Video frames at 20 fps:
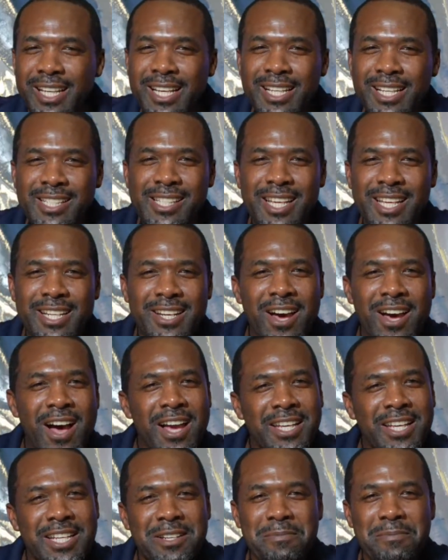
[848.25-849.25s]
He said, no, I
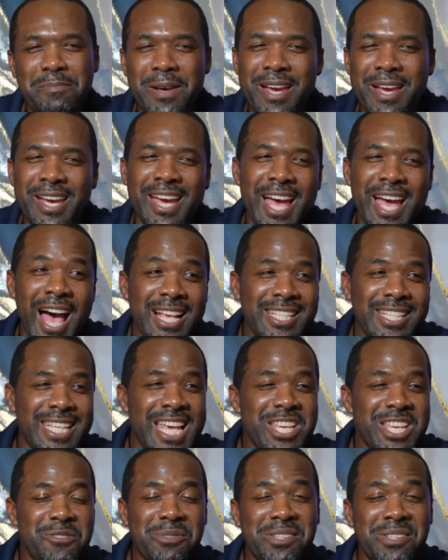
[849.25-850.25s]
get the bacon. I
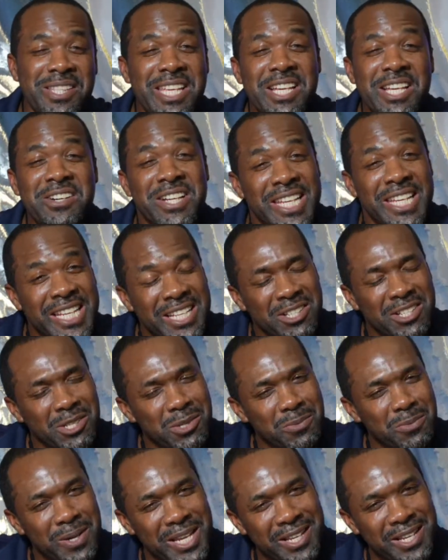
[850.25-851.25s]
said, you still eating
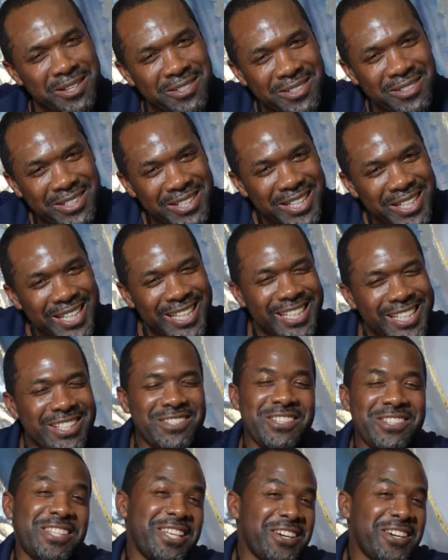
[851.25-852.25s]
swill? You
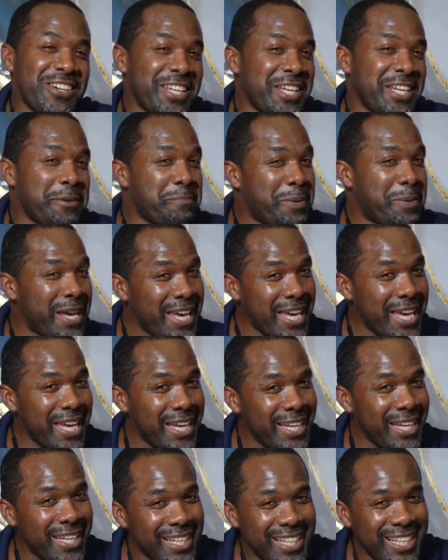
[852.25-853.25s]
still eating pig?